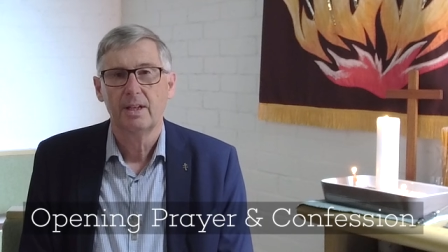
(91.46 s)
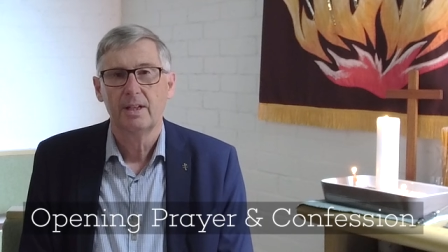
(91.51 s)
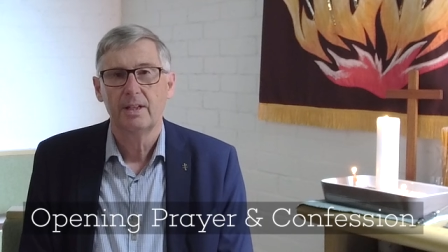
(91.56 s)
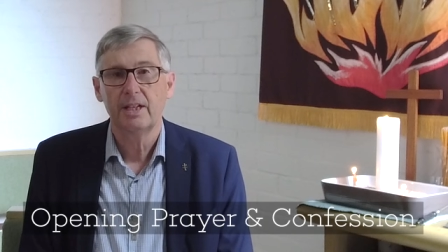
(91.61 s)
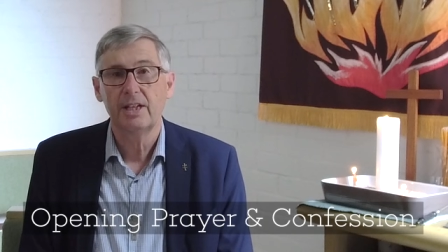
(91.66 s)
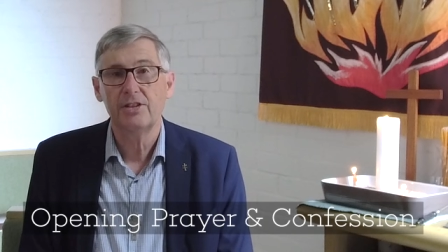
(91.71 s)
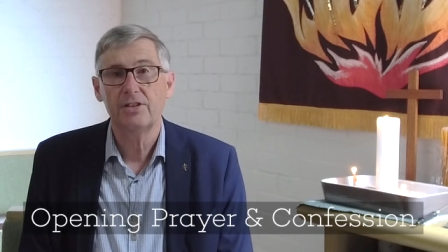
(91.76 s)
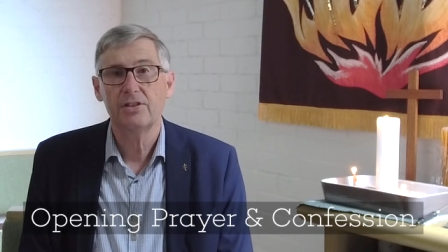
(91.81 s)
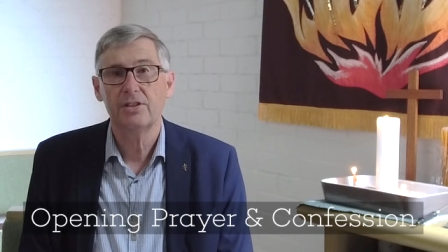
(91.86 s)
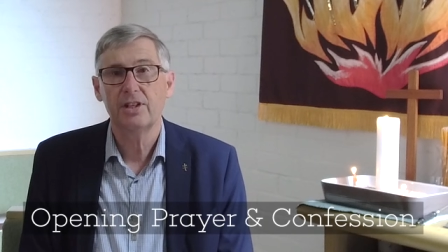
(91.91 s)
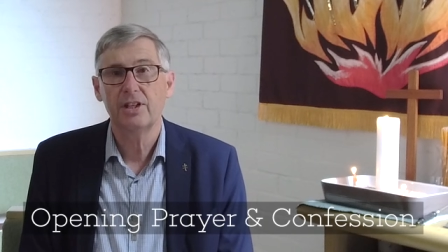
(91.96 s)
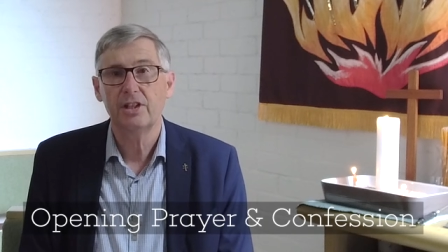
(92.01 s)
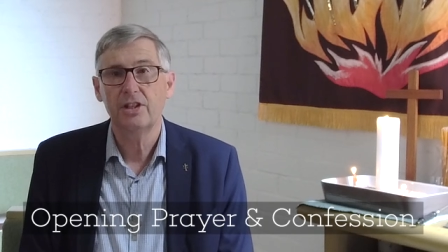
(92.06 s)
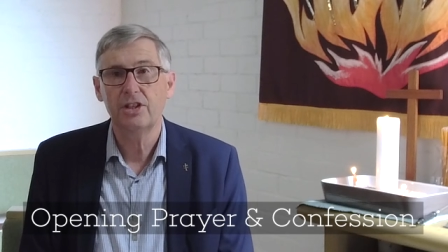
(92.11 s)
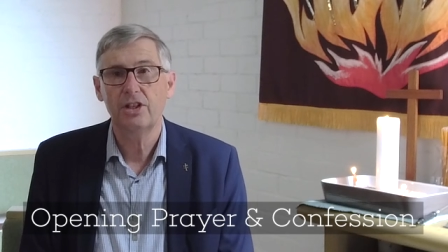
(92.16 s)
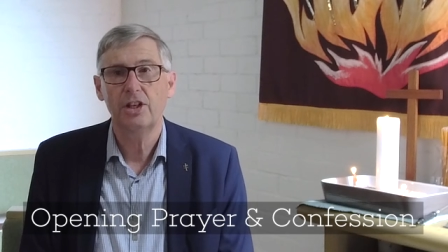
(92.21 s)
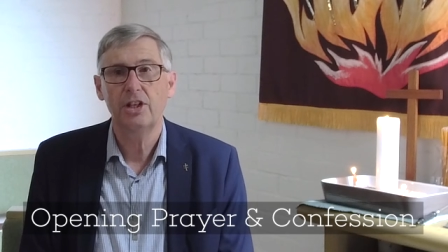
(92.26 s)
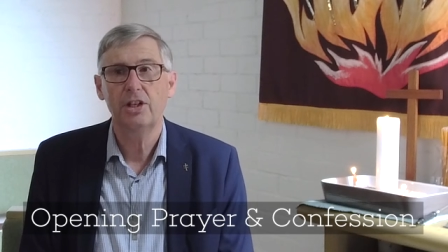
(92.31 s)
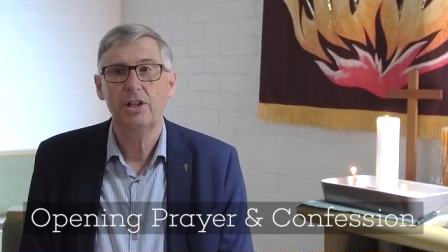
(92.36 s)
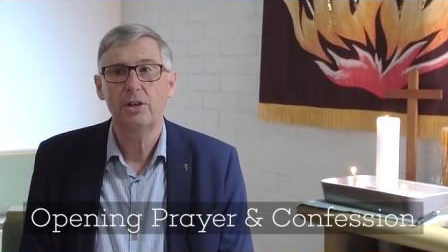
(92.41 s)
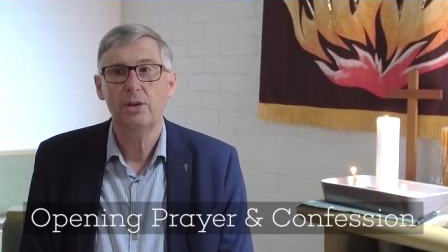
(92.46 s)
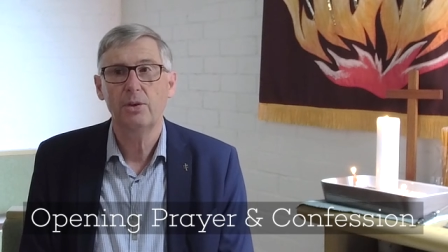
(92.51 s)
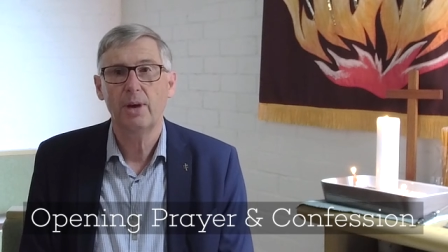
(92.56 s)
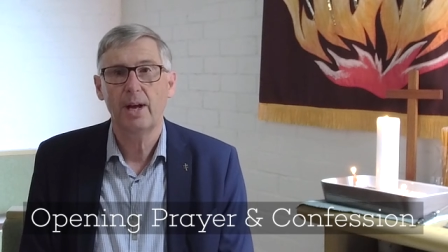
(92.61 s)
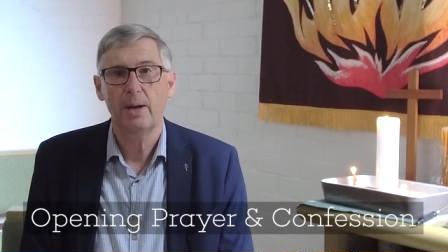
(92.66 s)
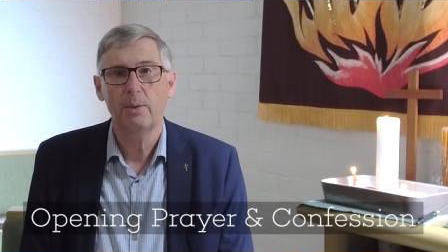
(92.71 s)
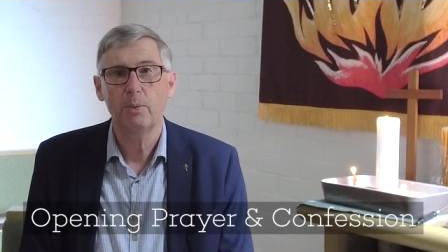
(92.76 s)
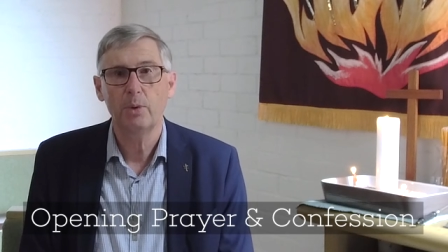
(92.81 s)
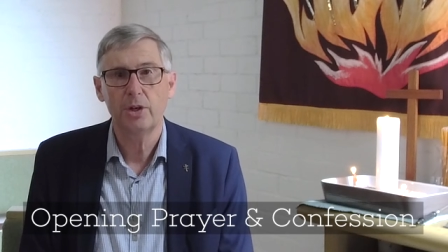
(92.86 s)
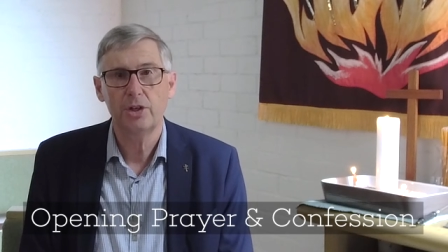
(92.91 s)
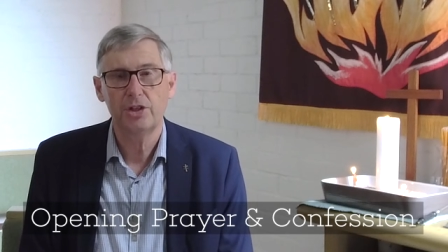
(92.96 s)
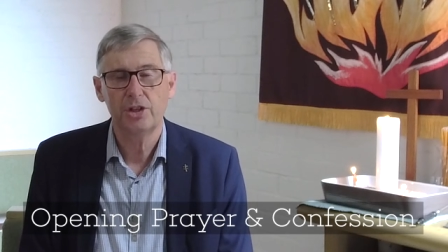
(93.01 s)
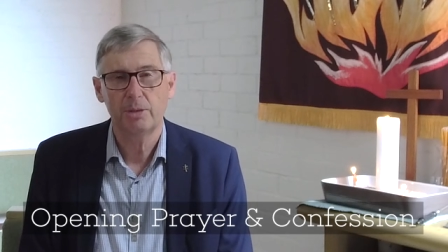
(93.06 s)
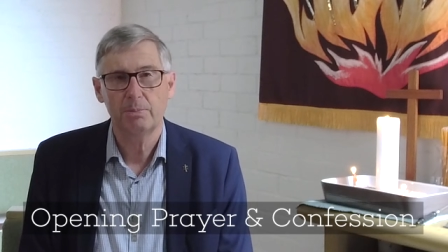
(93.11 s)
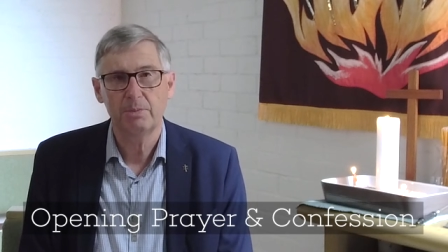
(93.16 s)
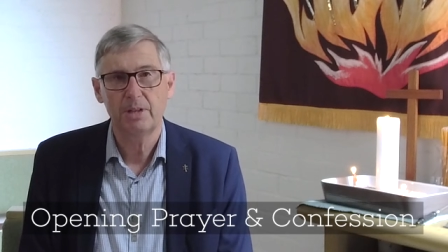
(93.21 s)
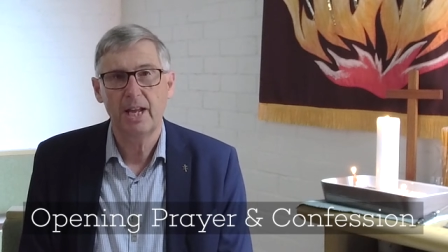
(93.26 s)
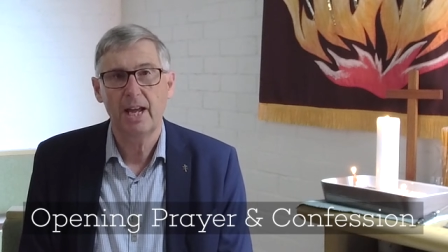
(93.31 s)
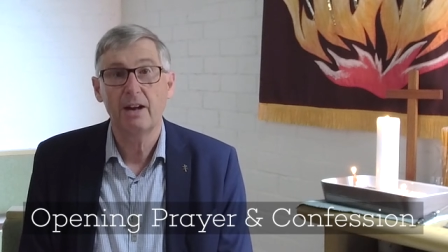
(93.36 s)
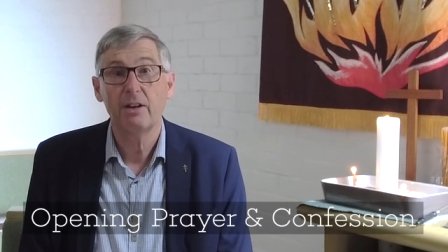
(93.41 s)
Let's continue our
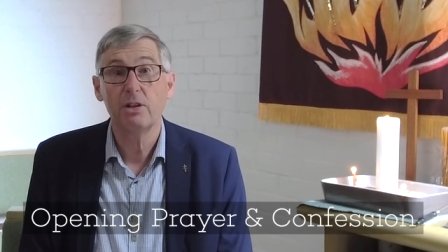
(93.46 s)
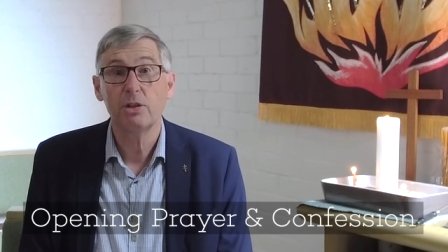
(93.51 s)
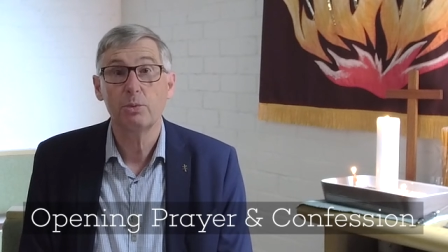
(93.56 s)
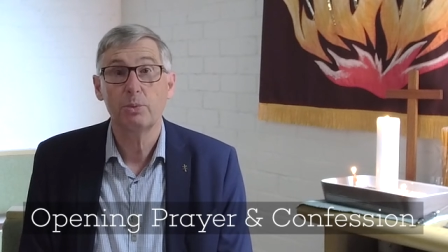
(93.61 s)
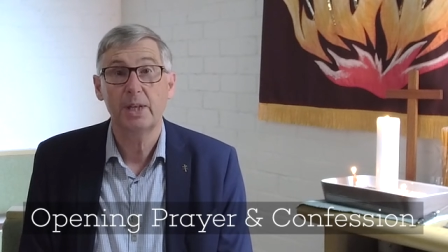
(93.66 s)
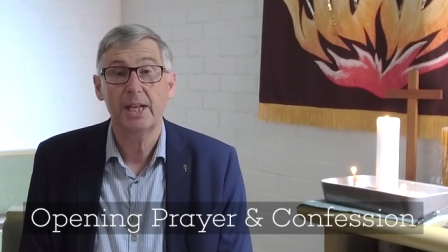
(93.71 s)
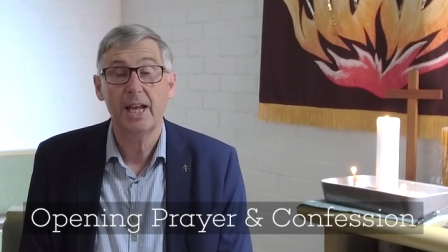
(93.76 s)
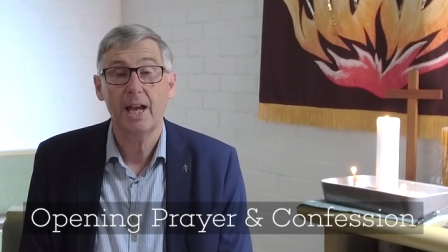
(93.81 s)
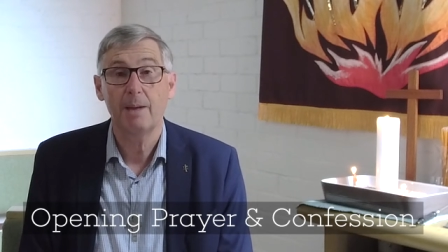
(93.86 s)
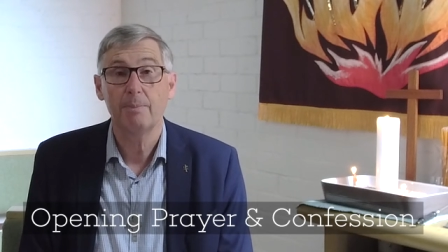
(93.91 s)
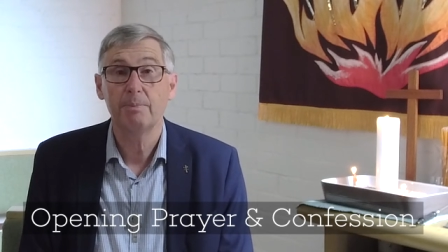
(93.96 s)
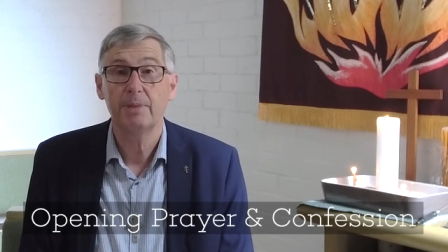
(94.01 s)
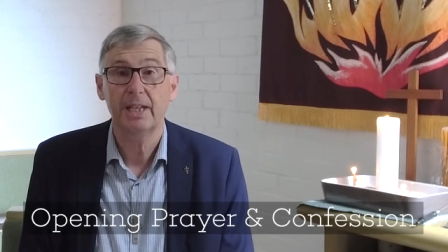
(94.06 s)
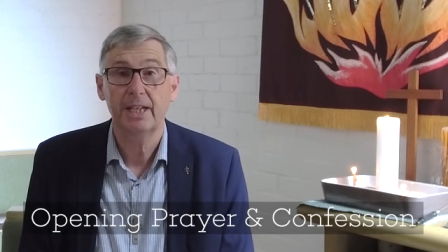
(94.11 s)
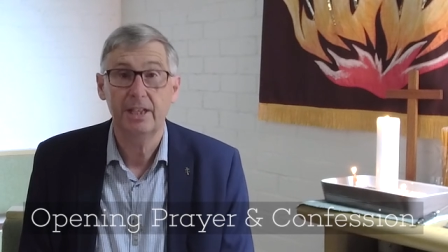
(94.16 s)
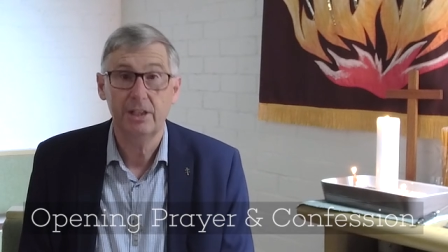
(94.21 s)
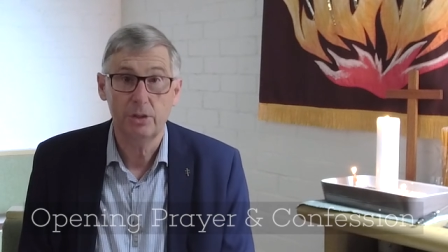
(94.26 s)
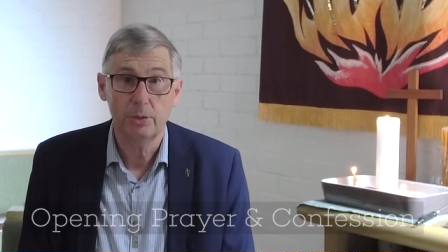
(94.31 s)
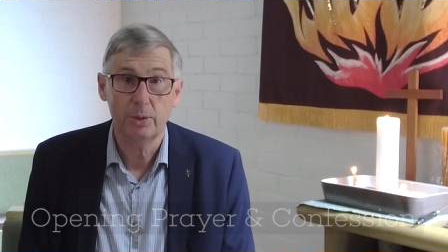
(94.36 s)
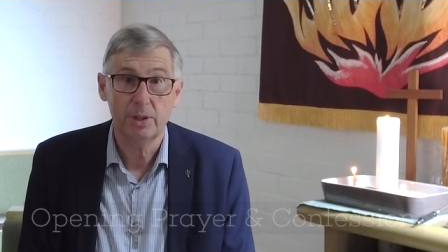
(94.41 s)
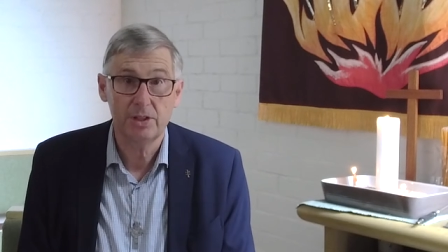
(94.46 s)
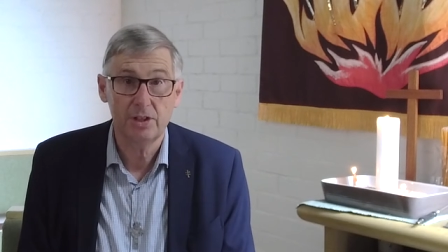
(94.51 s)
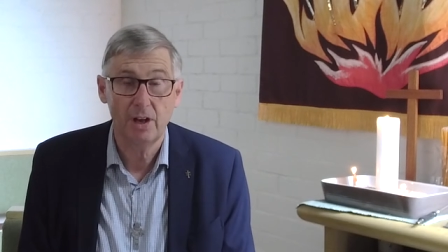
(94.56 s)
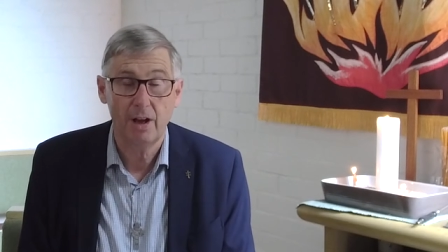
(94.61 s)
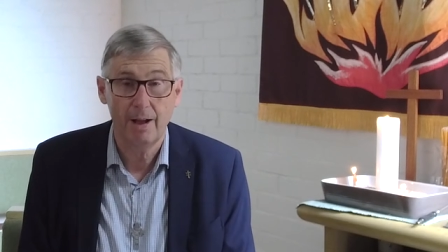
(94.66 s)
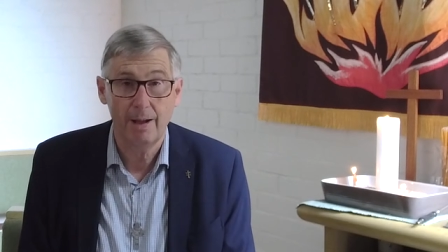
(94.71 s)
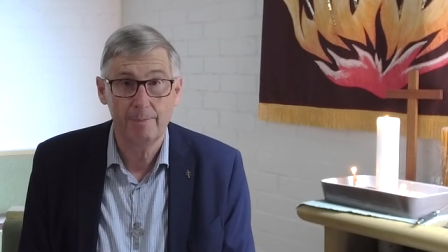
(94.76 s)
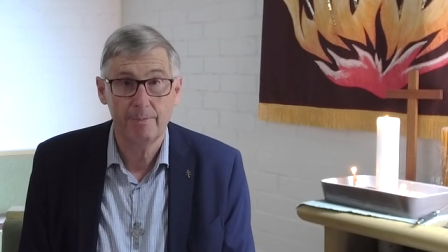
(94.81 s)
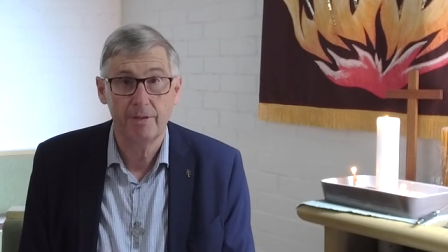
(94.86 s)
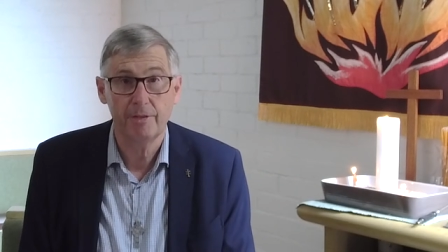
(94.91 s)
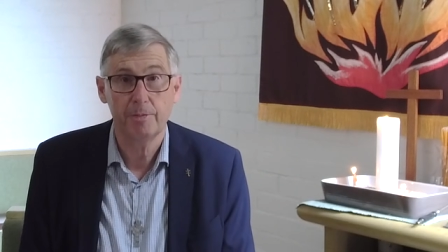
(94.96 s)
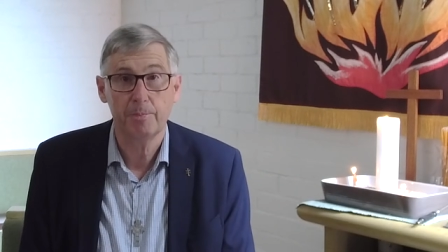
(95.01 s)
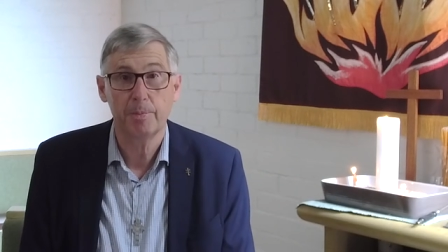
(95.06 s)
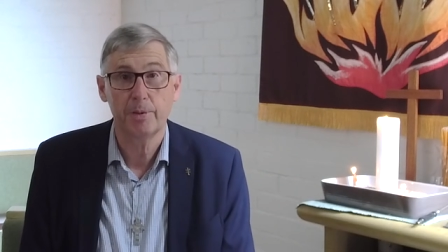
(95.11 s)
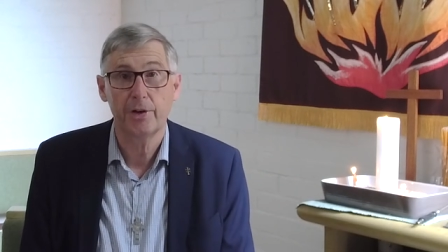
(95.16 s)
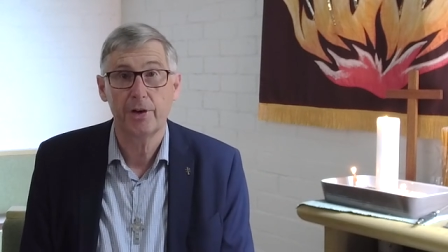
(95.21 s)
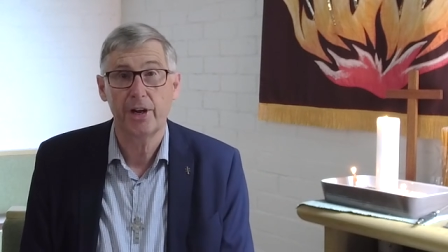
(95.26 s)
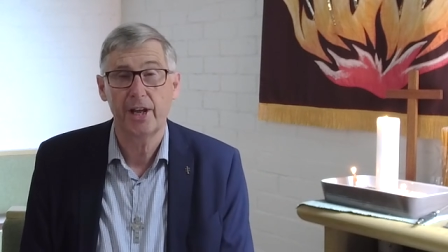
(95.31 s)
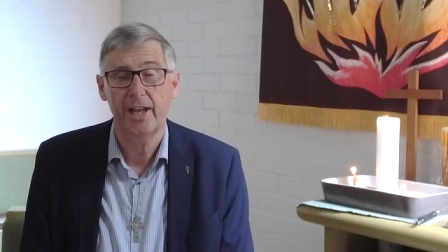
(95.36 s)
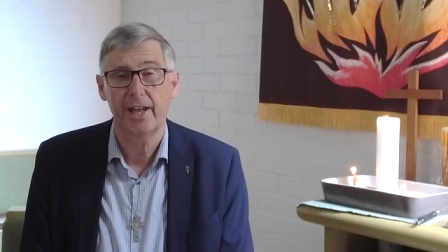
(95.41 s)
worship now as we come into a time of
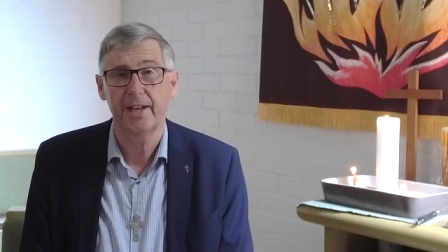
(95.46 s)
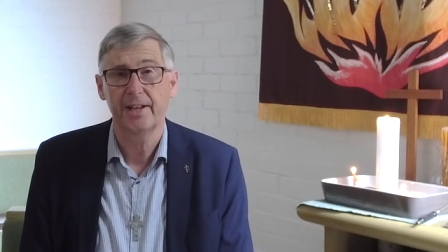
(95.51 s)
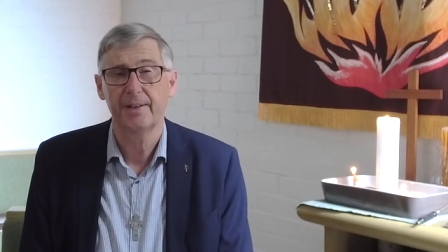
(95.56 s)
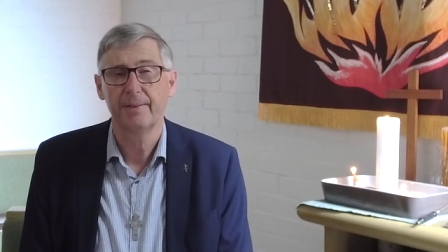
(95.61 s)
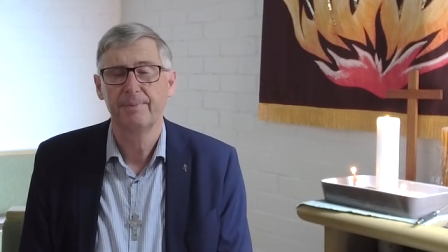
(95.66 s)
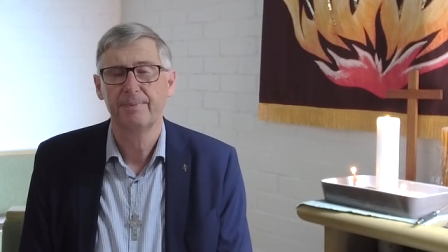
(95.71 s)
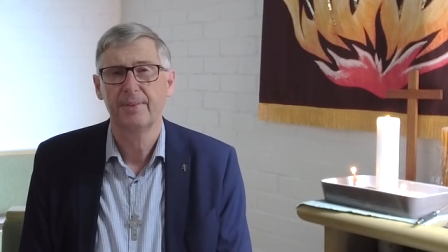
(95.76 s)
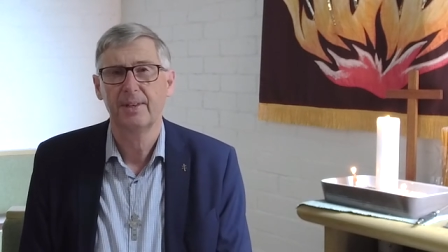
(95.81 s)
prayer.